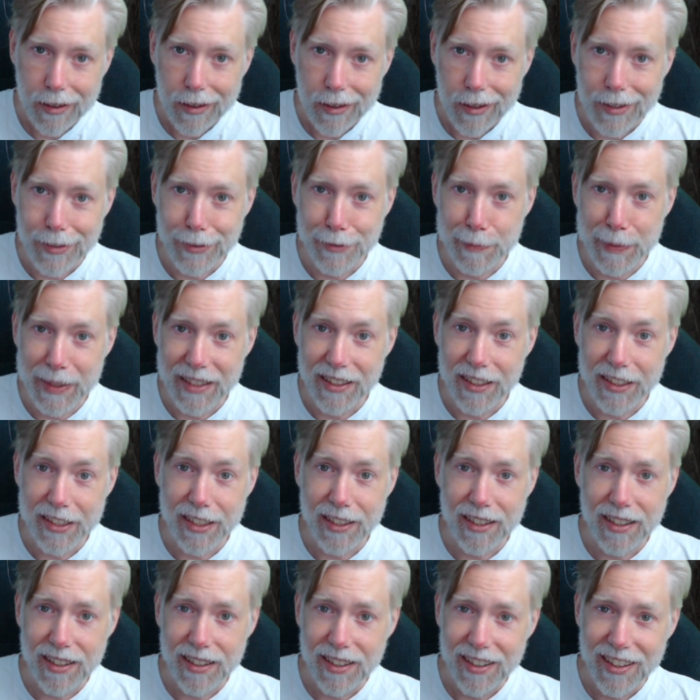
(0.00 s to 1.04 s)
and being like
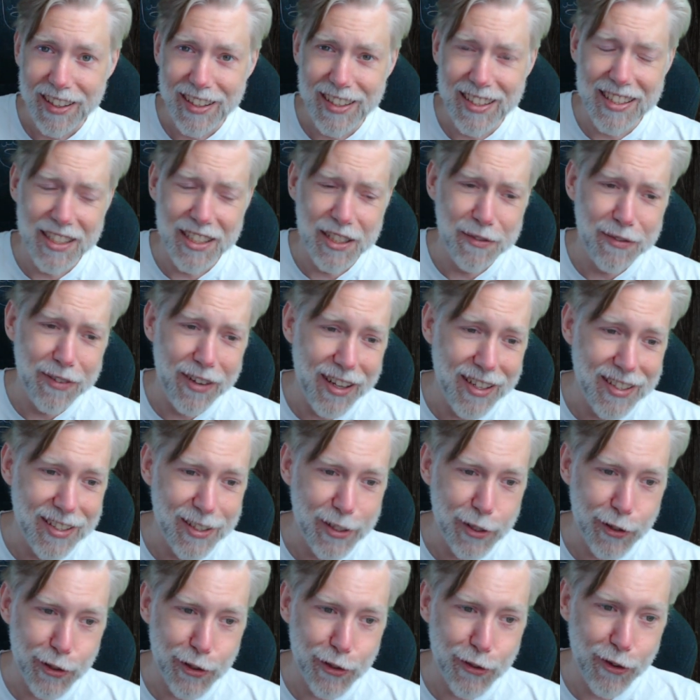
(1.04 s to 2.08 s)
a device is
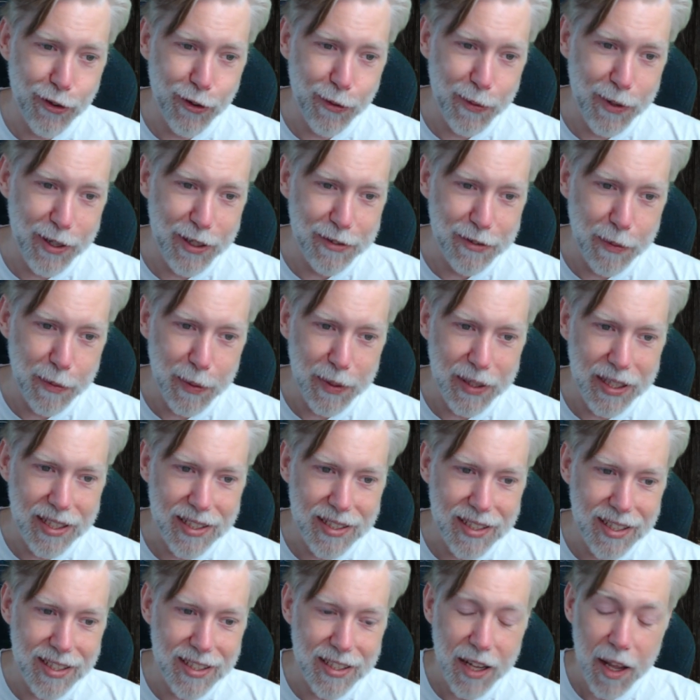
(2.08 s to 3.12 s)
a strong word for what this
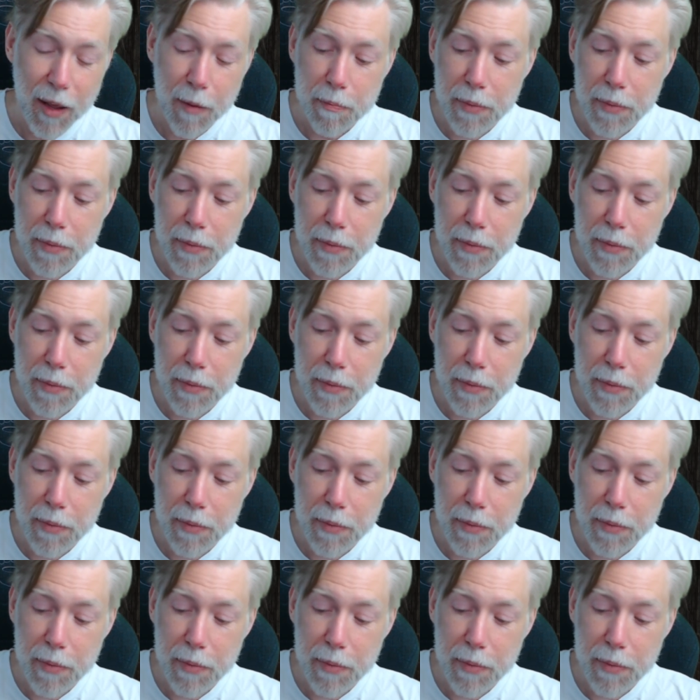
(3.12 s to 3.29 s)
is.